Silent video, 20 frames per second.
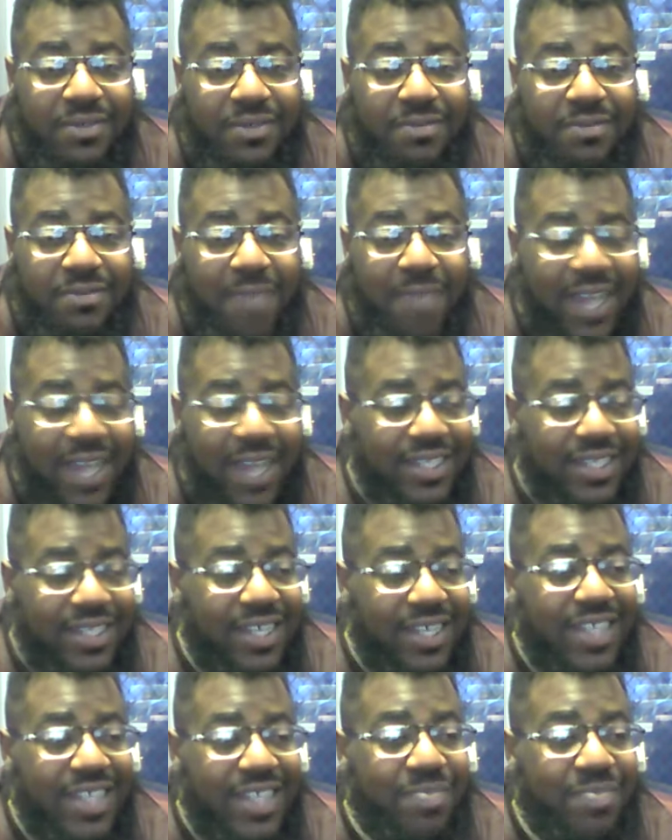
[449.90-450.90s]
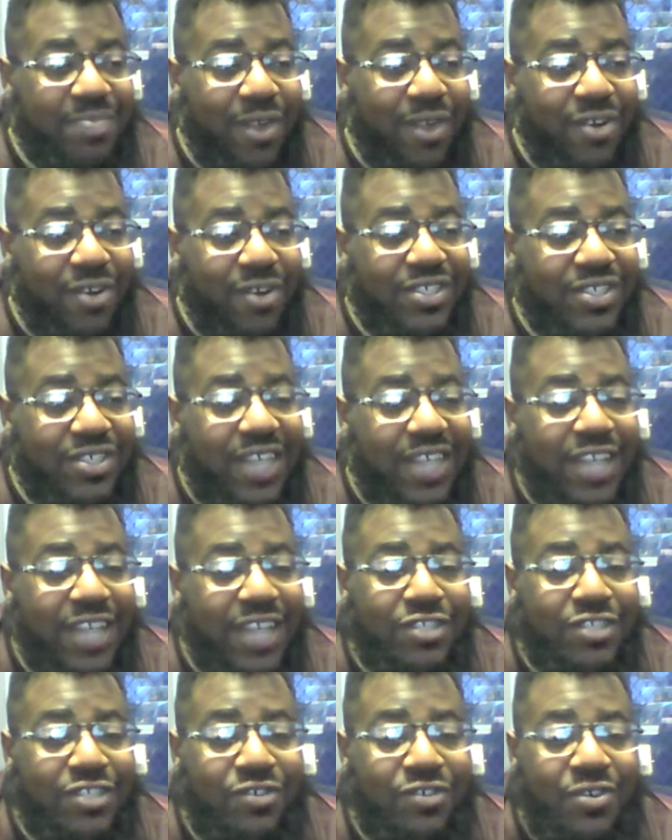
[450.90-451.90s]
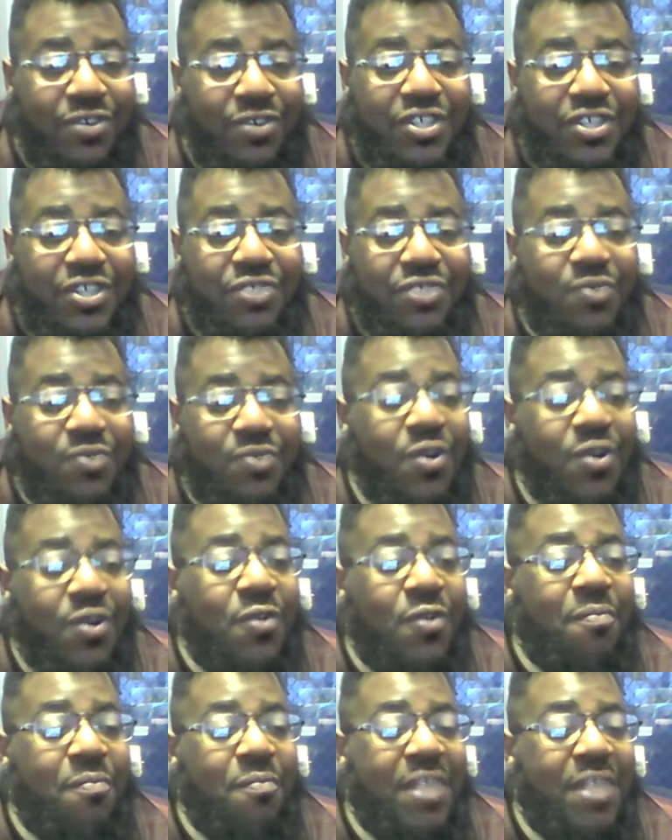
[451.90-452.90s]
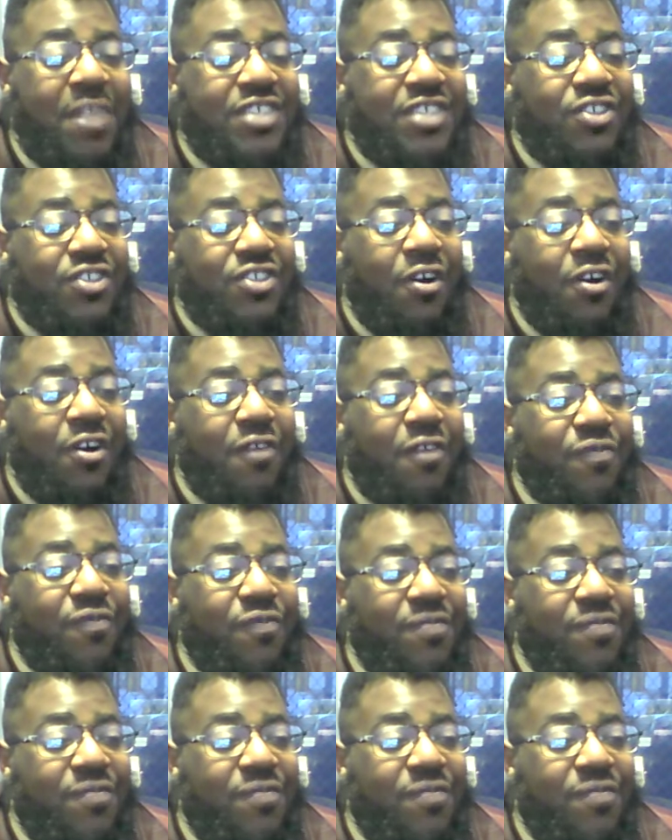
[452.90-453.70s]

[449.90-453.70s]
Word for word: Masculine has to prioritize on his role based off,